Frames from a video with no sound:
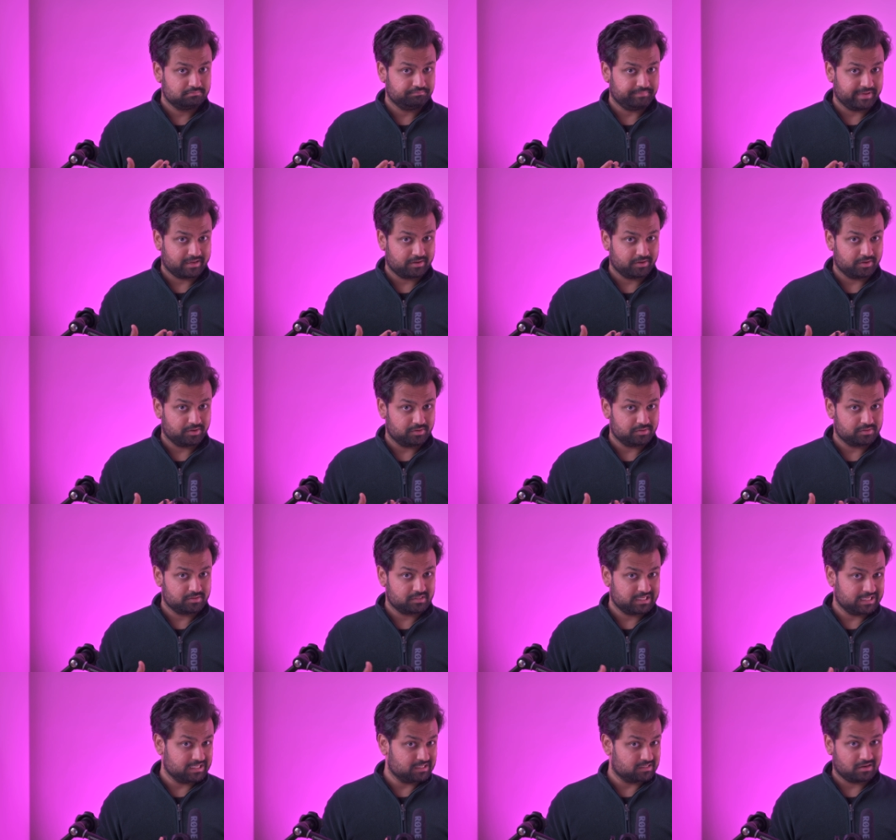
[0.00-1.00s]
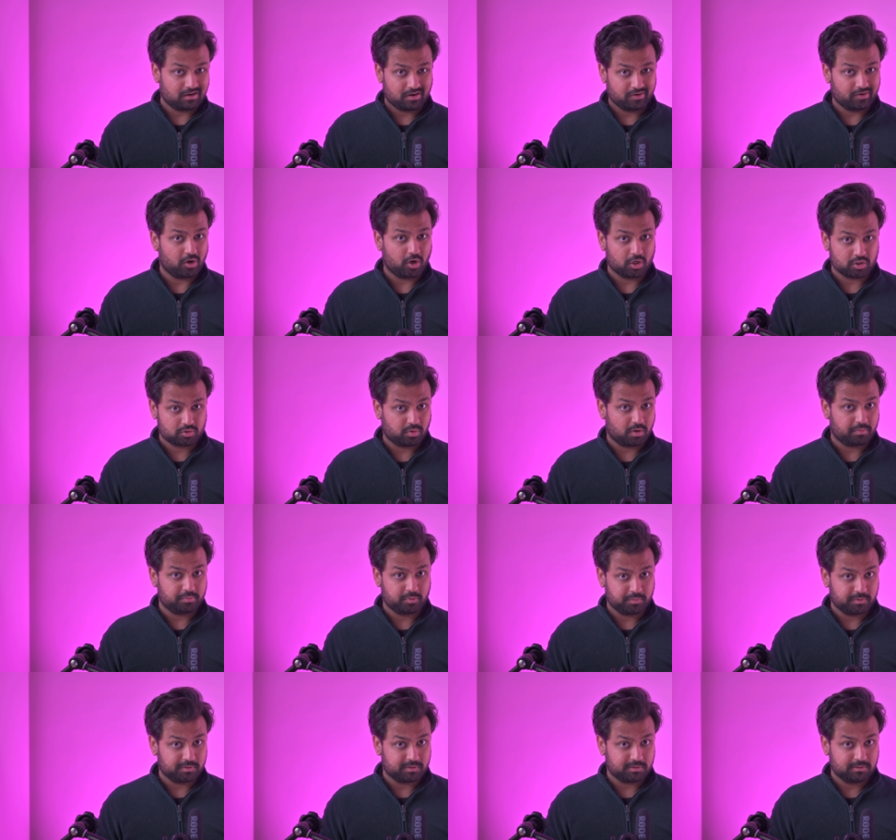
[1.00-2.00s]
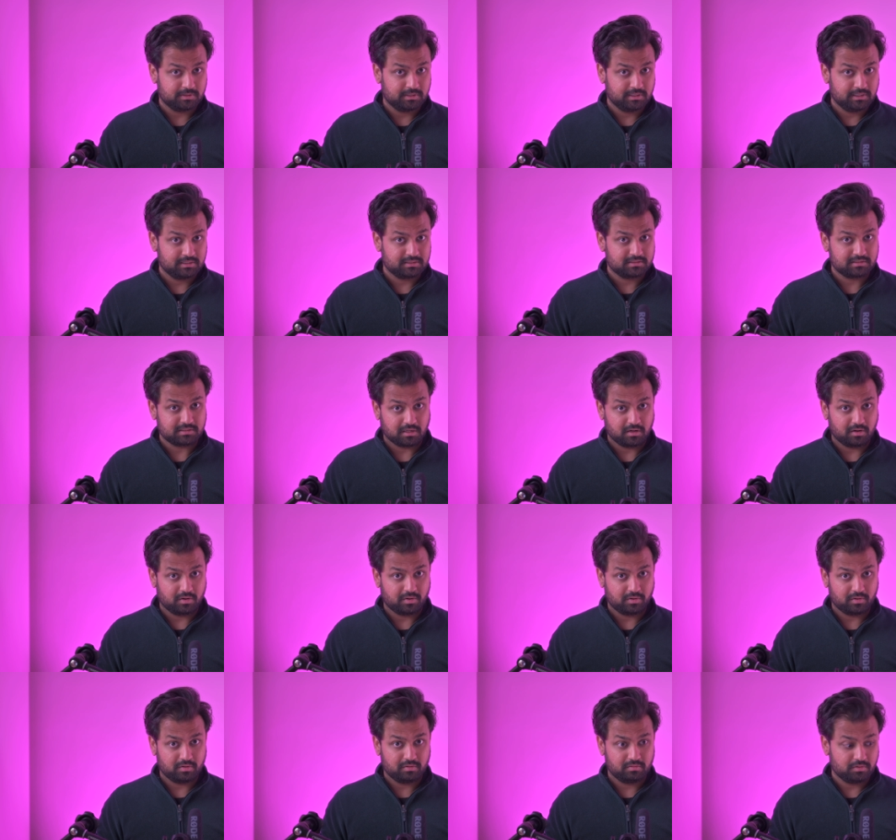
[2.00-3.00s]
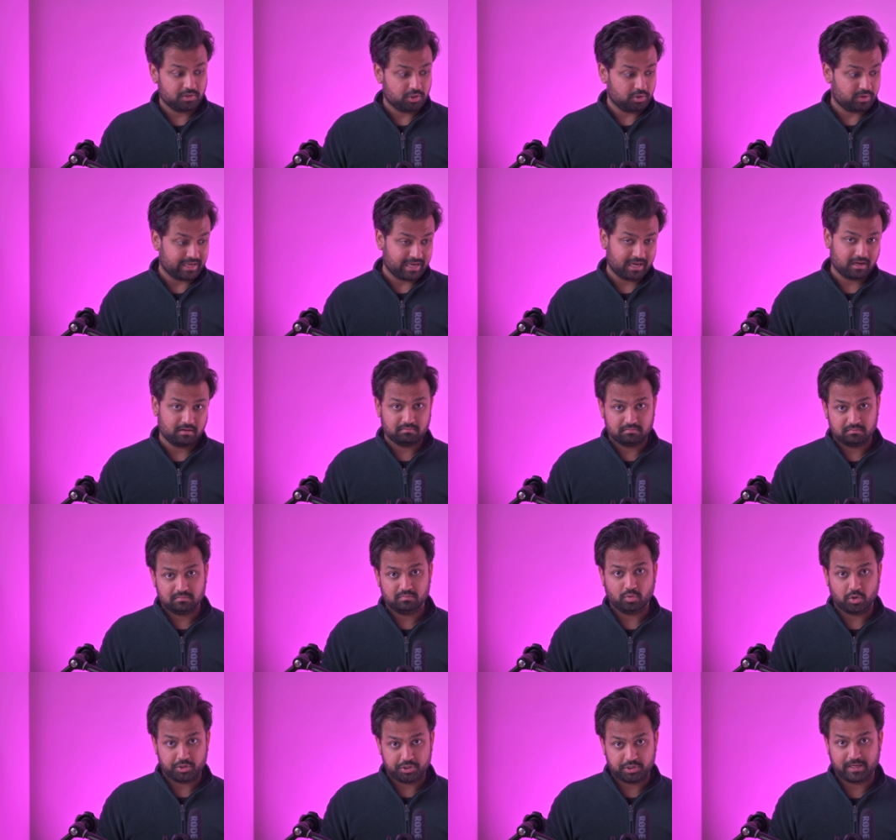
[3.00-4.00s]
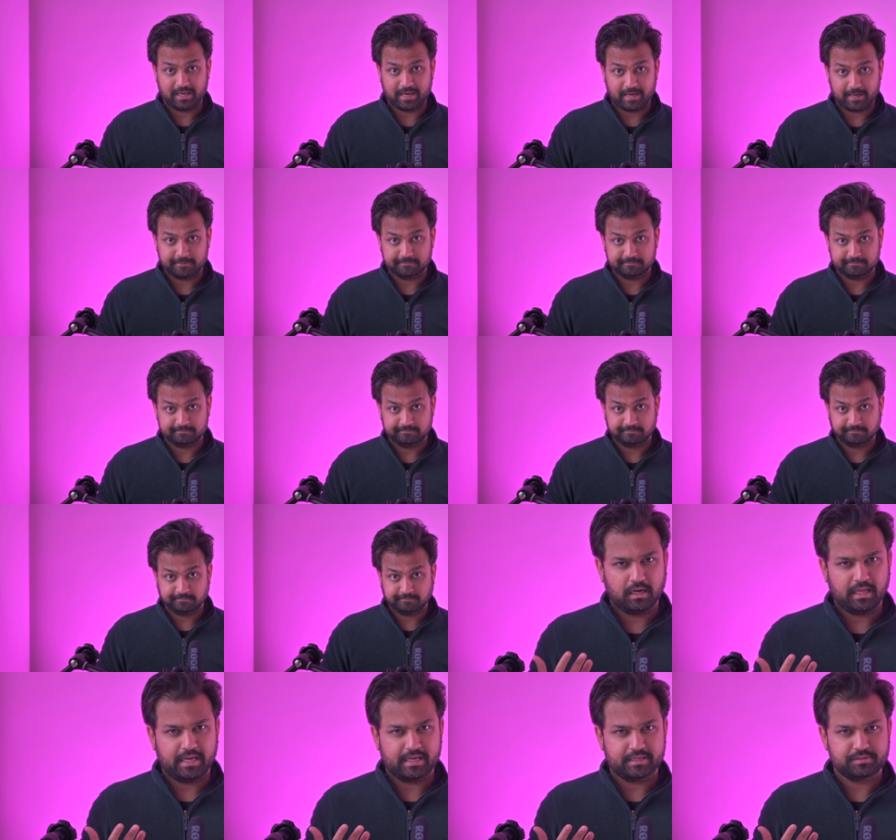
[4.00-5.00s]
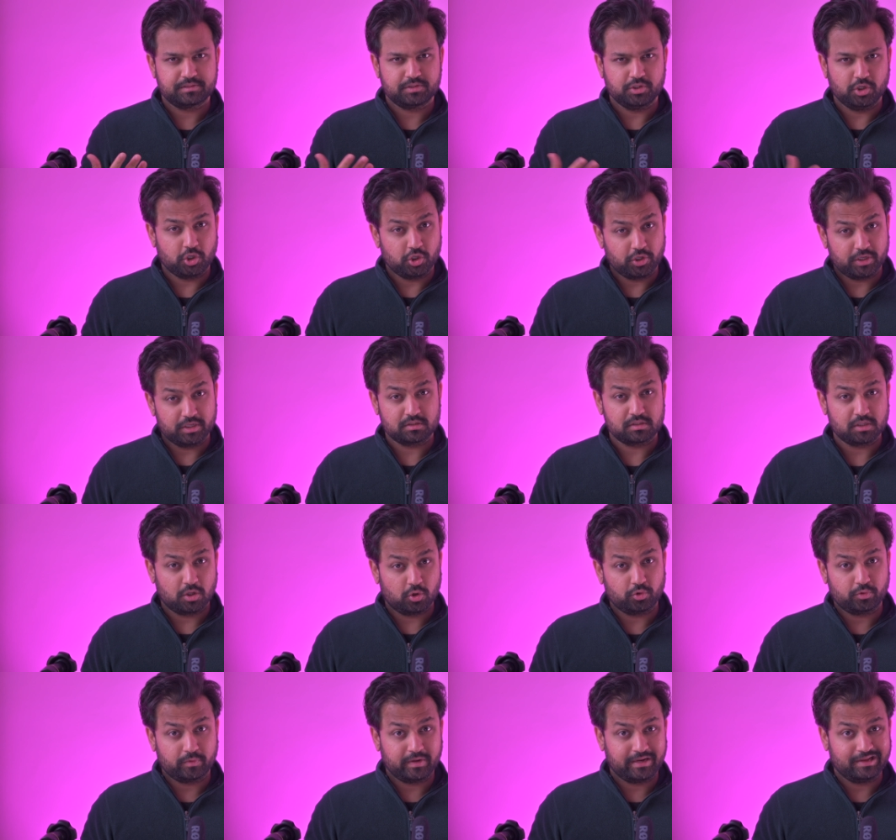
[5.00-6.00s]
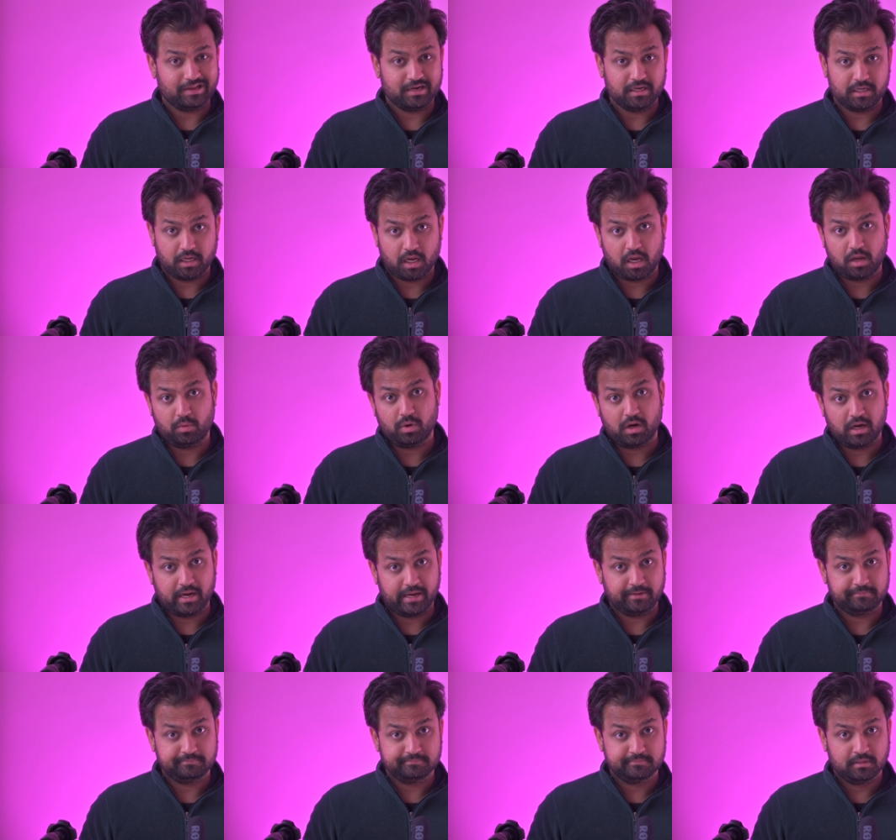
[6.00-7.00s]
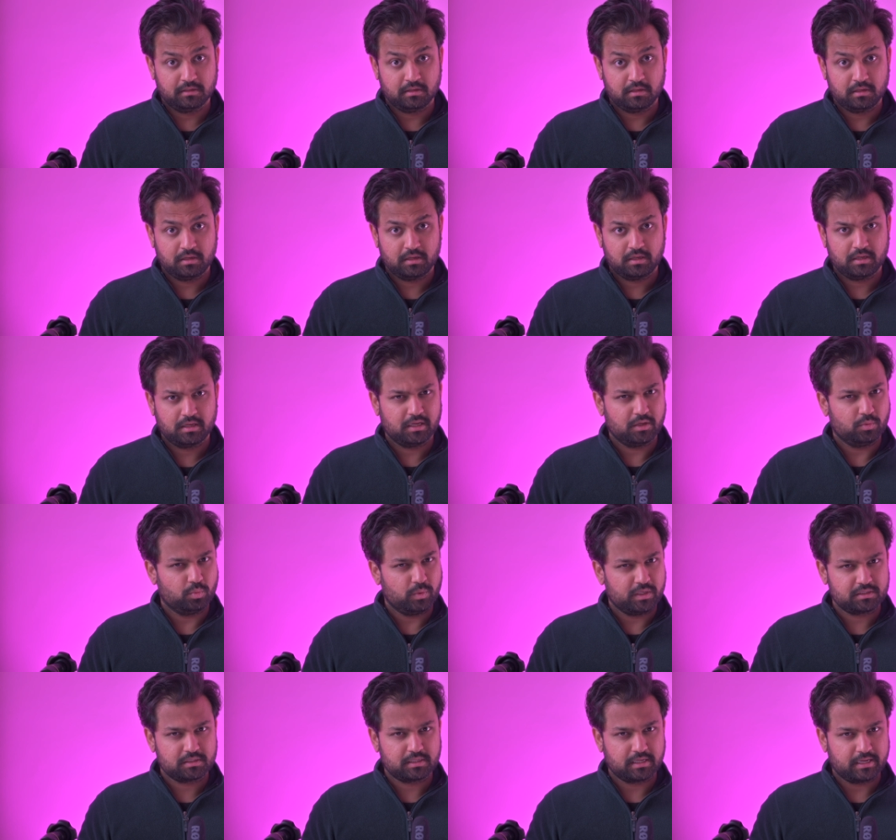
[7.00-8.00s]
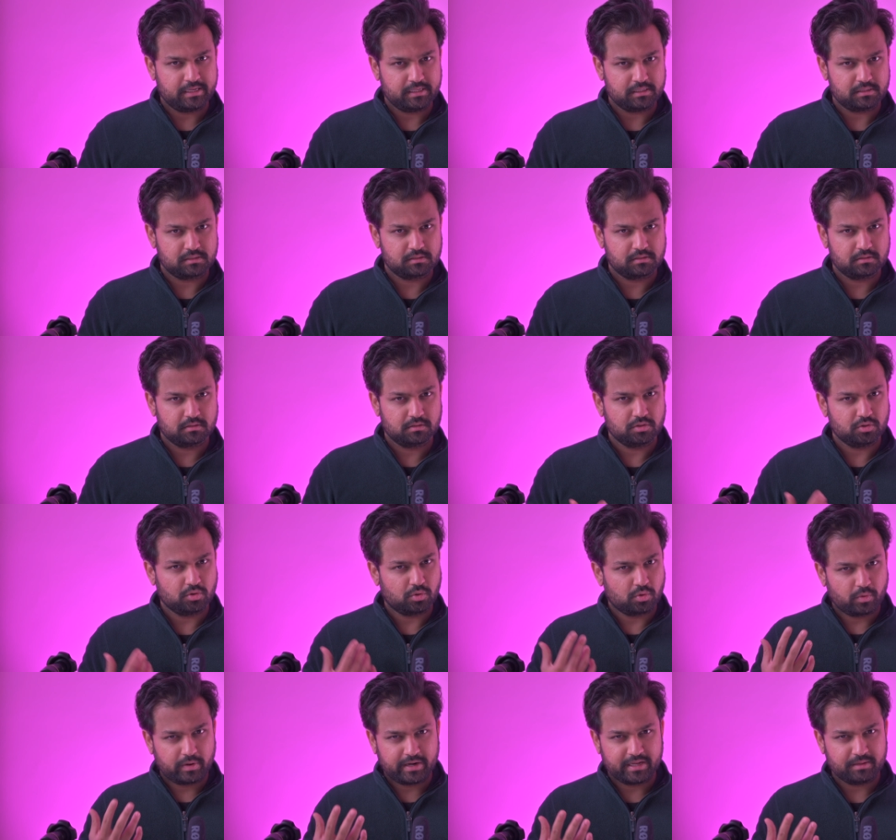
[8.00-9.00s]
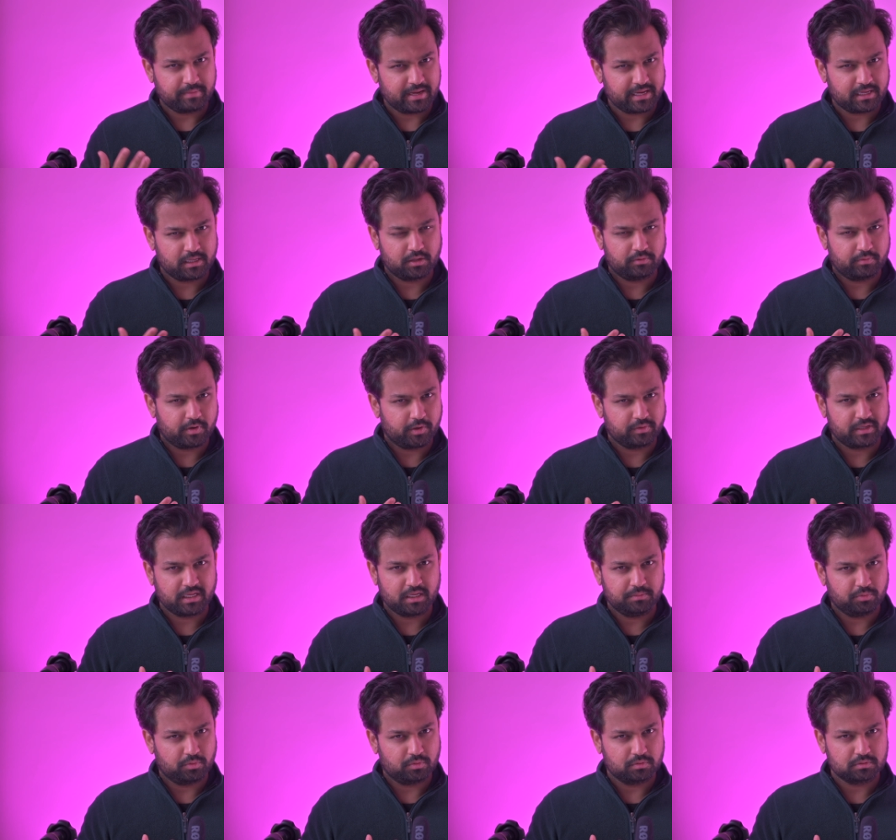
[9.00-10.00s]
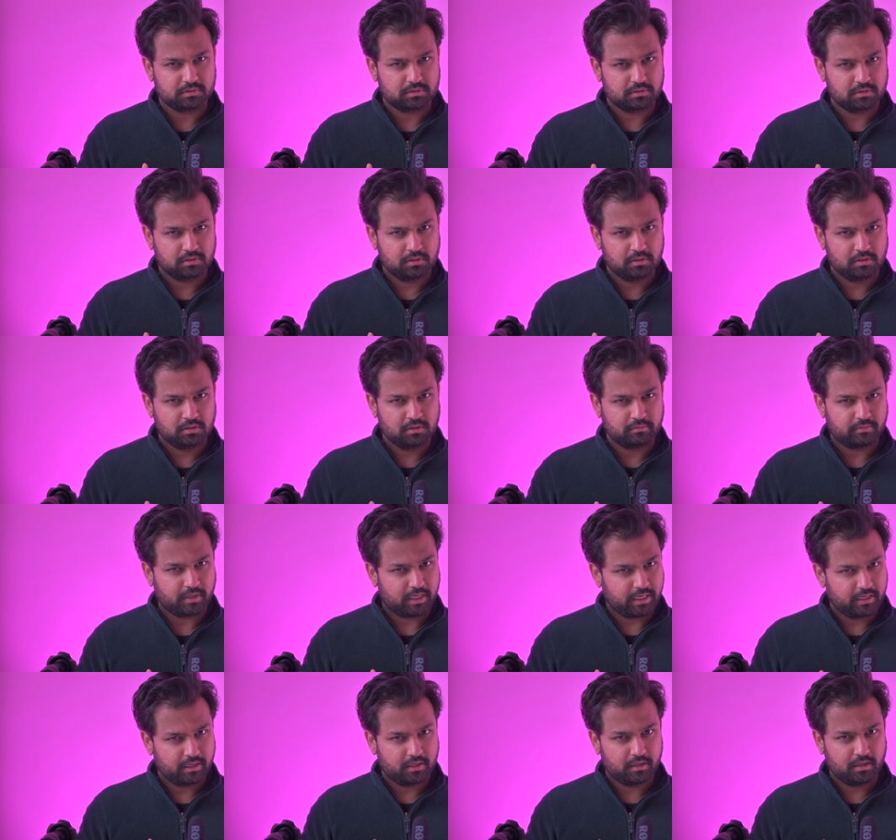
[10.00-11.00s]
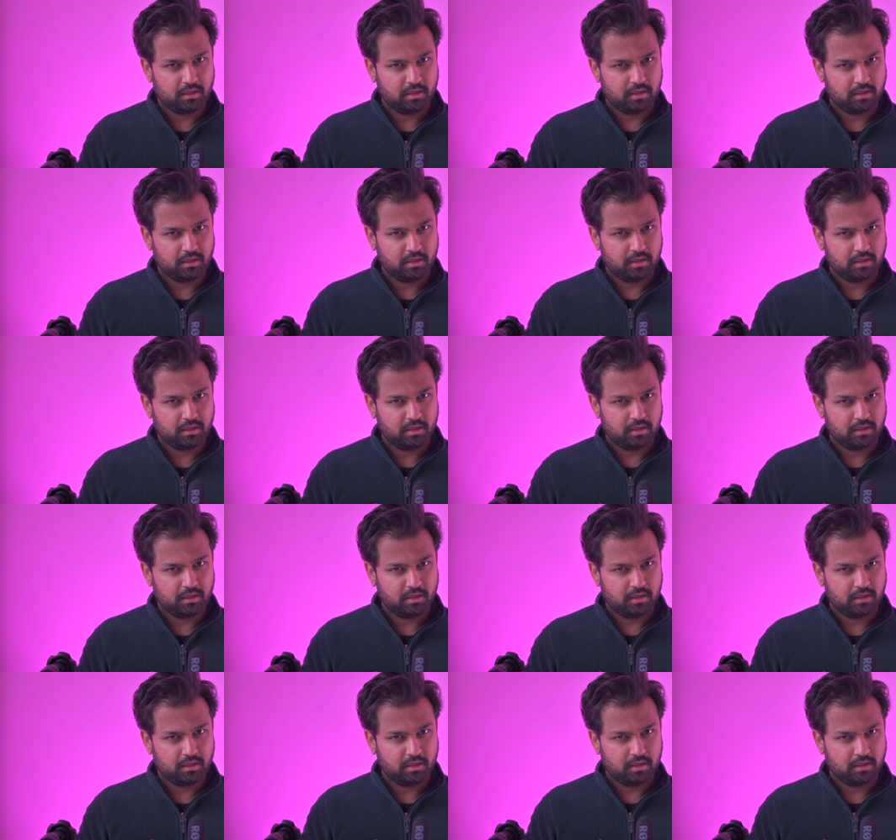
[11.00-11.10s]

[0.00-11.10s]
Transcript: because these aren't hot swappable, so you get what you get, unless you're good at soldering and DIY, in which case you're already making your own keyboards, right?